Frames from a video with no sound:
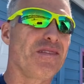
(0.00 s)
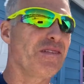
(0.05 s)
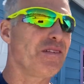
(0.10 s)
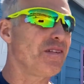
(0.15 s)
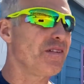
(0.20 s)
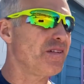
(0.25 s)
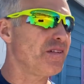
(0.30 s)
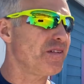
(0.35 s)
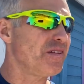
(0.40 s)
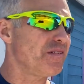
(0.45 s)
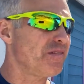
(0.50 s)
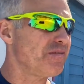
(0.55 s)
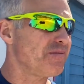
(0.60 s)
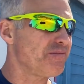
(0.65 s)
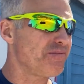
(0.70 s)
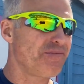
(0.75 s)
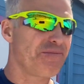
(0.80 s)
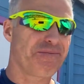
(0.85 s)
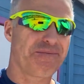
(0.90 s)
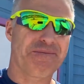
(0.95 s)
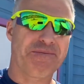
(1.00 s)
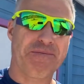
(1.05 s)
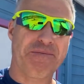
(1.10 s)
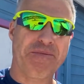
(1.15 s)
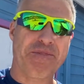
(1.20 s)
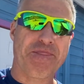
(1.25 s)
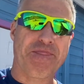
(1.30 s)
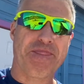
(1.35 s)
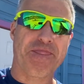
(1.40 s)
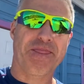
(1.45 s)

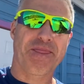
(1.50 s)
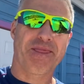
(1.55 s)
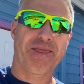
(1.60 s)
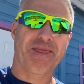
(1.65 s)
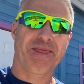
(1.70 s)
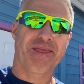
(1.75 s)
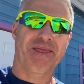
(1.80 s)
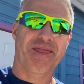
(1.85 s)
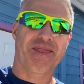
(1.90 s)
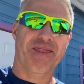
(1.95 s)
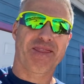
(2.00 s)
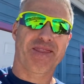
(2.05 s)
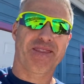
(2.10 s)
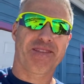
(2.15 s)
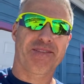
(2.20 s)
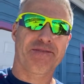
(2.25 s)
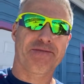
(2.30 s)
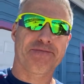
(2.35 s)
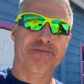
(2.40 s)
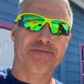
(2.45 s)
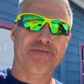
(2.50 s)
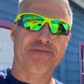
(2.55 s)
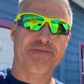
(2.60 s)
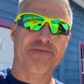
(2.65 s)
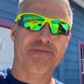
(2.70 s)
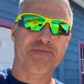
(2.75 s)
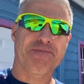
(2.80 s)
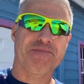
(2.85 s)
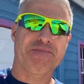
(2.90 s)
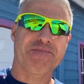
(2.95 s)

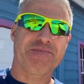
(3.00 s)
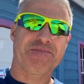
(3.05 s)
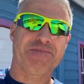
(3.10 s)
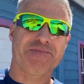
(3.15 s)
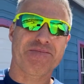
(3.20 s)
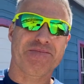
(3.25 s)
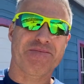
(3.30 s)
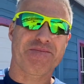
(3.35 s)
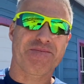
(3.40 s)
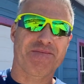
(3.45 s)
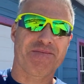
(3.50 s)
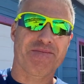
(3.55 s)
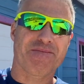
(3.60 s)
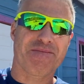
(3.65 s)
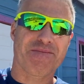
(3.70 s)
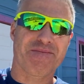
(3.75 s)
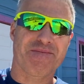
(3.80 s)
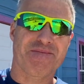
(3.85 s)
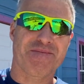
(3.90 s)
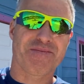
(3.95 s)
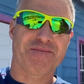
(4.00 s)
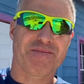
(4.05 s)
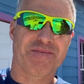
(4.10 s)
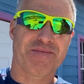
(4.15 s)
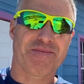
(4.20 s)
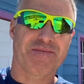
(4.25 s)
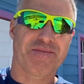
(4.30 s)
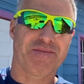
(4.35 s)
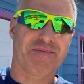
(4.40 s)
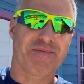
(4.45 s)

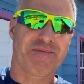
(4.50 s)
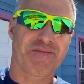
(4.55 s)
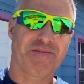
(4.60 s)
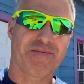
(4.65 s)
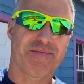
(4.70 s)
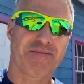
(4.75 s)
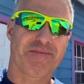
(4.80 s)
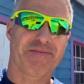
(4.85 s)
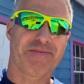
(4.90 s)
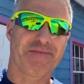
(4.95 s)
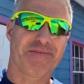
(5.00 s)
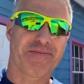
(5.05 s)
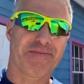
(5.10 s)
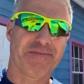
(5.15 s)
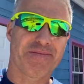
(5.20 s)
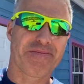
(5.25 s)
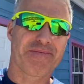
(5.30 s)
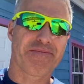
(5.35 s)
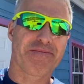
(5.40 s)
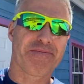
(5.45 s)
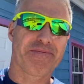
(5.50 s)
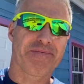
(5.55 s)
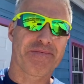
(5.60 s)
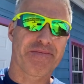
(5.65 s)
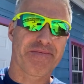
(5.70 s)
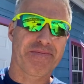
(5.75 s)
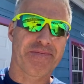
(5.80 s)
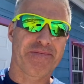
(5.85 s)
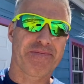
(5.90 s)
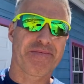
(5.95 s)

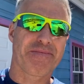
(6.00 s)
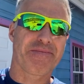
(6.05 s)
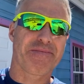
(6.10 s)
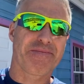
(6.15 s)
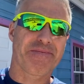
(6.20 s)
(not speaking)